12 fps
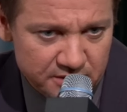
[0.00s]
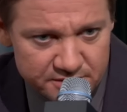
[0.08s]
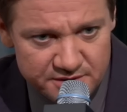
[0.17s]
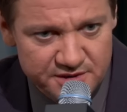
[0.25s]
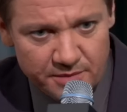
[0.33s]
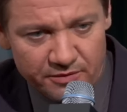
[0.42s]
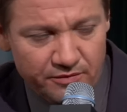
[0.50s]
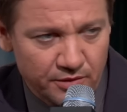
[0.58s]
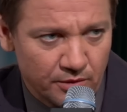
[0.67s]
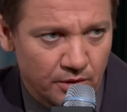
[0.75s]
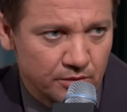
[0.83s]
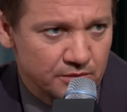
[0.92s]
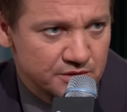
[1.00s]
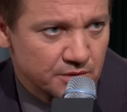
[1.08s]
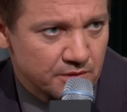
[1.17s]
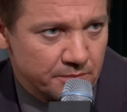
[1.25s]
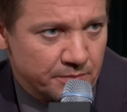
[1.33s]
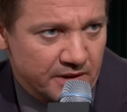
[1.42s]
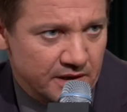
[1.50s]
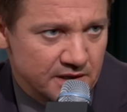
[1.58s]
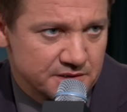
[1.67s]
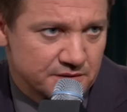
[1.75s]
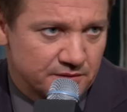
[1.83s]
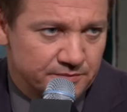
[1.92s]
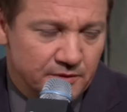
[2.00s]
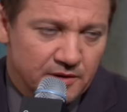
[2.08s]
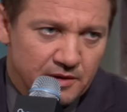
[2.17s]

some of your own sort of BS or